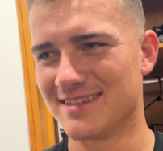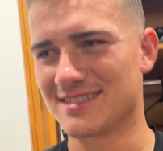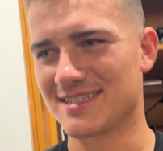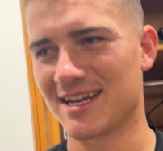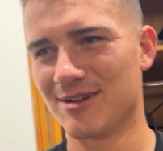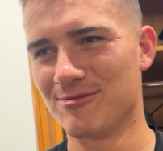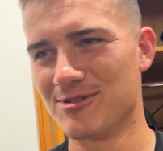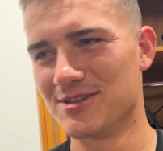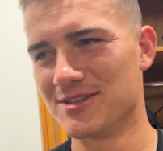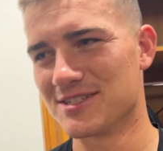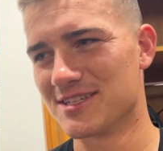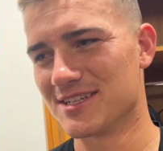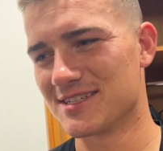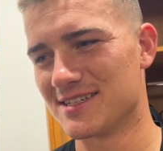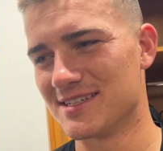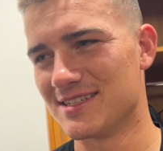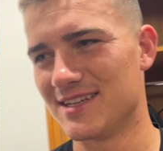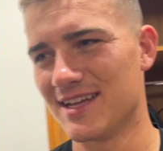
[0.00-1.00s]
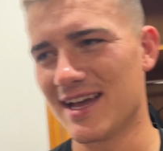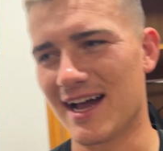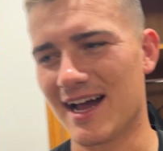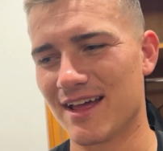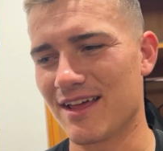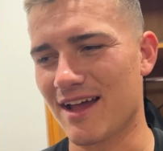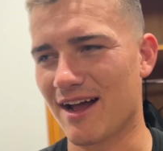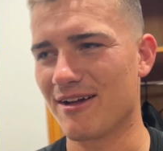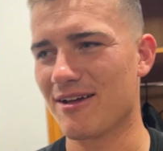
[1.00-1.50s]
It's got to be in the 60s.
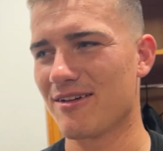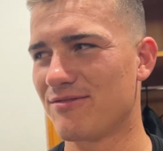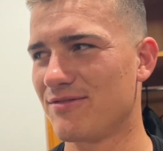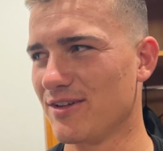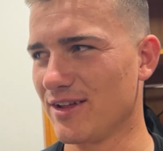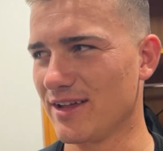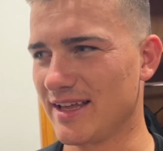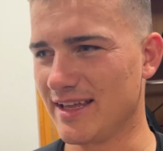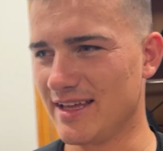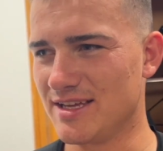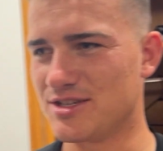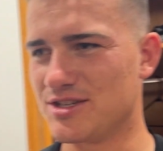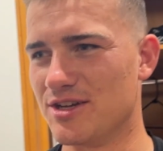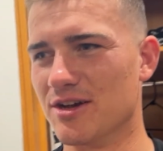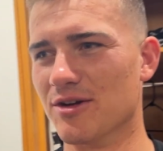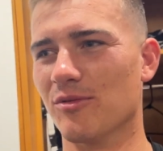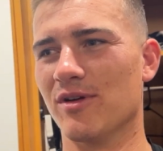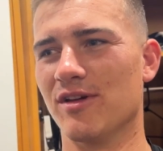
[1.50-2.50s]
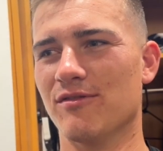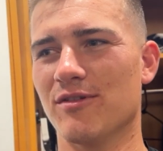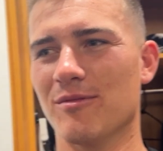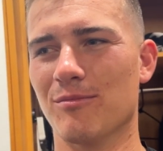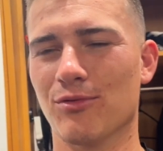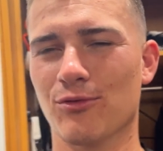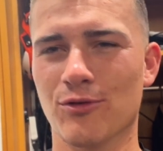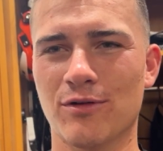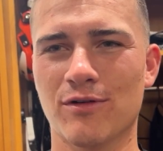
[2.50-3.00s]
Yeah, I feel like each year we've
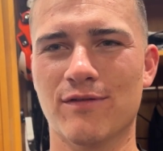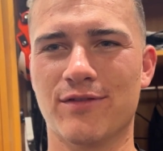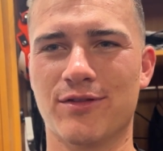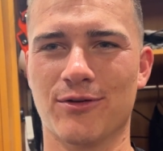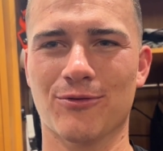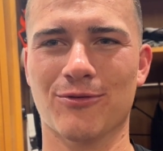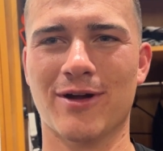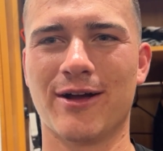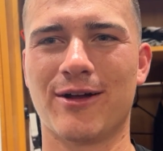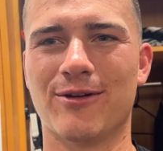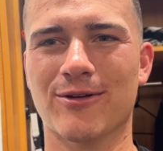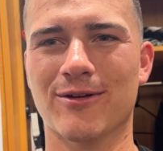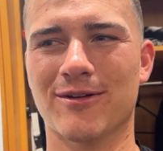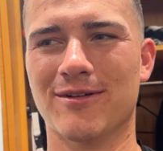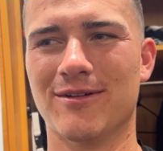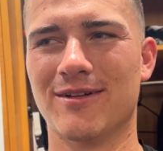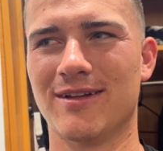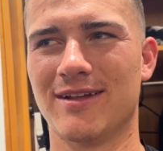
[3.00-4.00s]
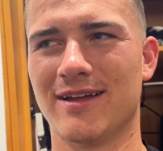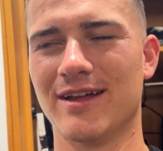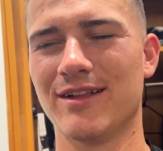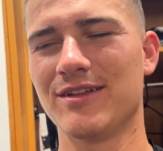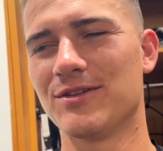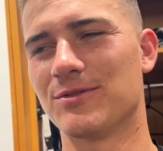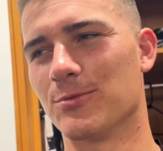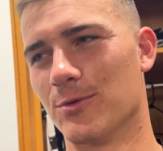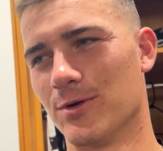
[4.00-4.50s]
improved the record at
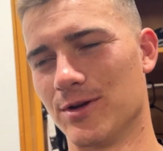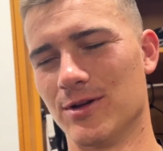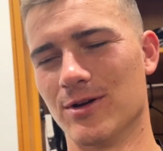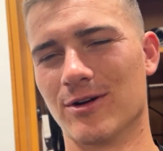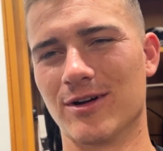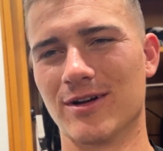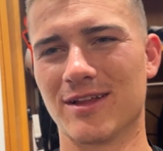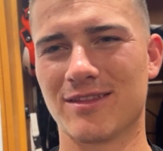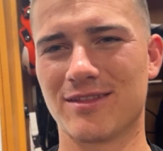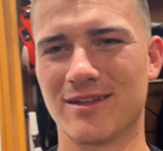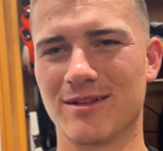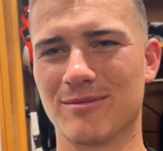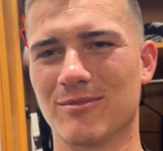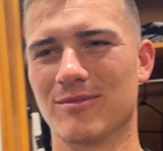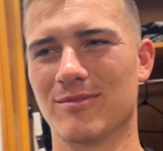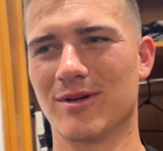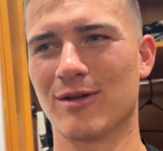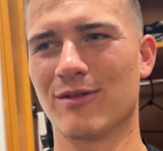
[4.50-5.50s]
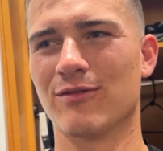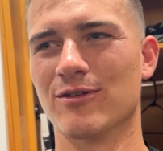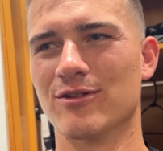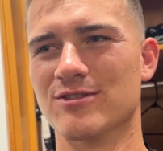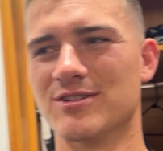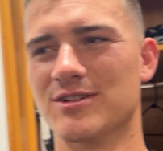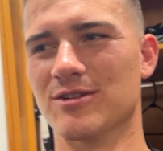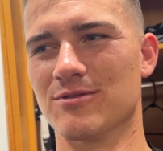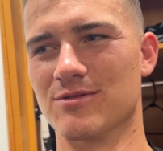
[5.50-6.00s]
least 1 yard. I think my
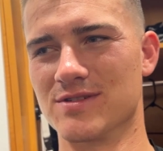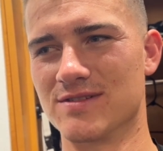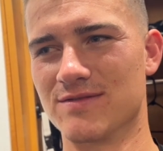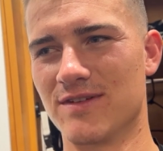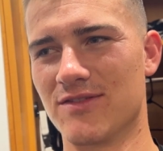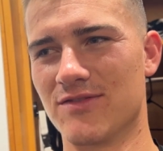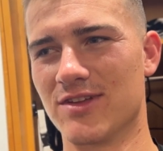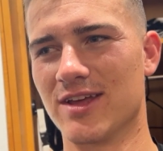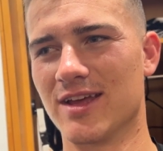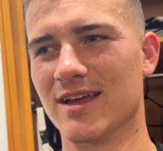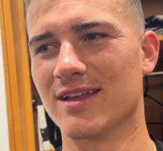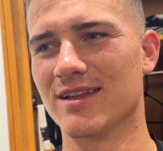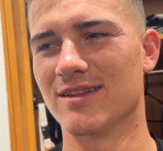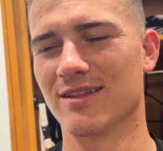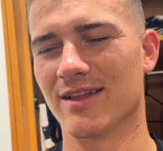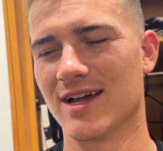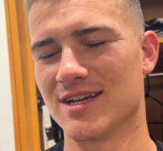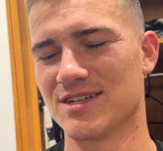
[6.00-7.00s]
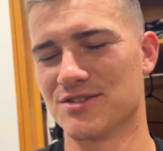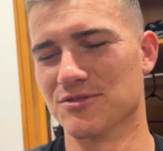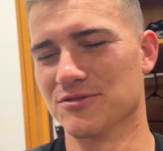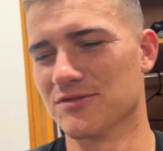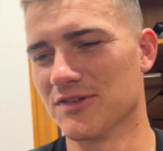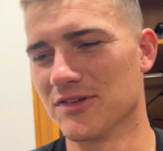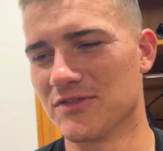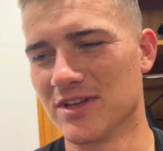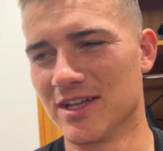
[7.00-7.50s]
first year was 58 and last year
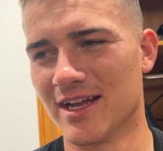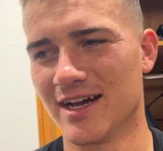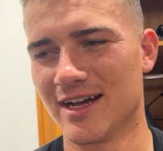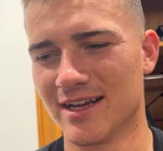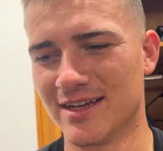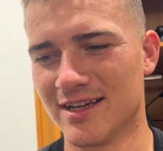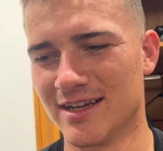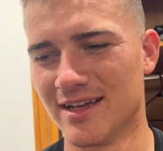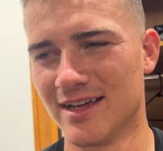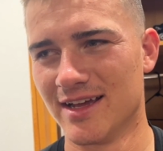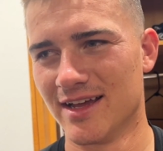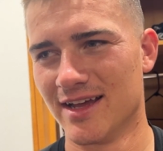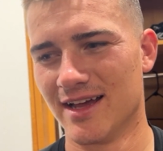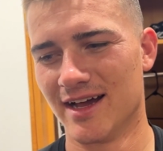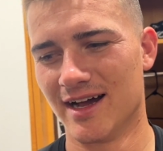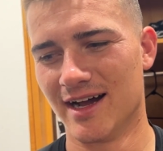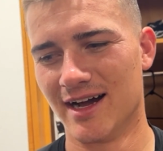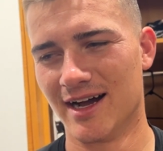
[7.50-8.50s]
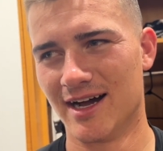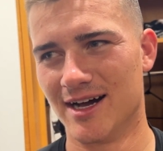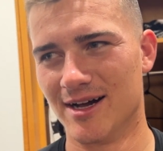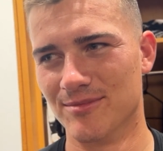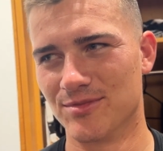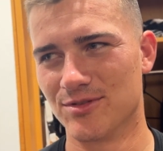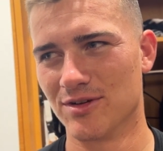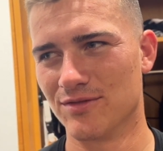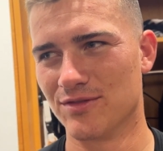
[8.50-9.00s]
was 59.
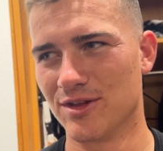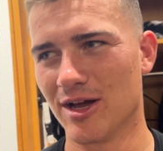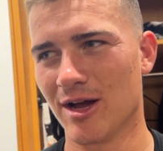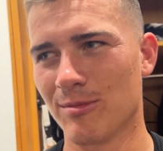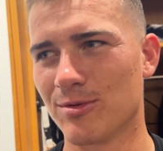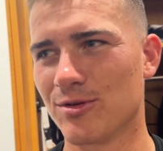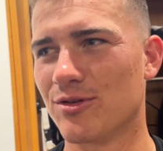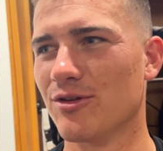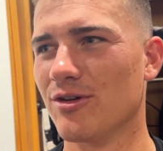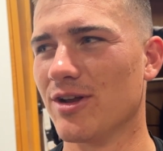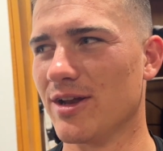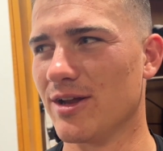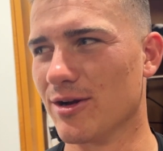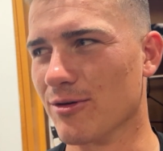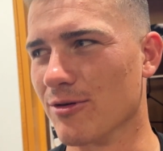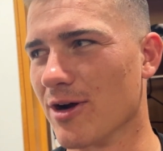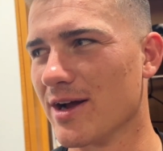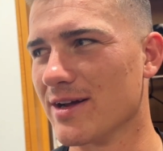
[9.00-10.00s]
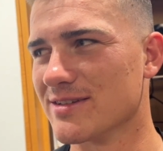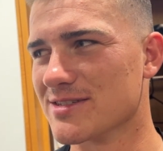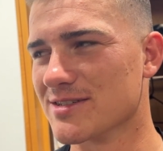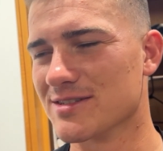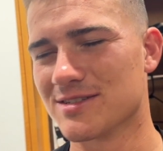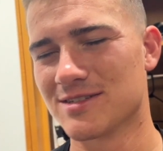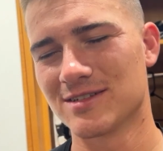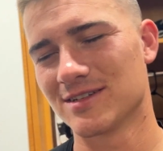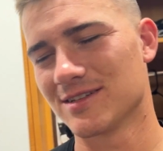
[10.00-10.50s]
So if the opportunity
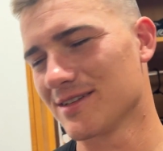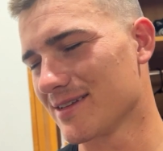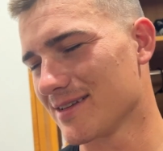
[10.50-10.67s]
arises,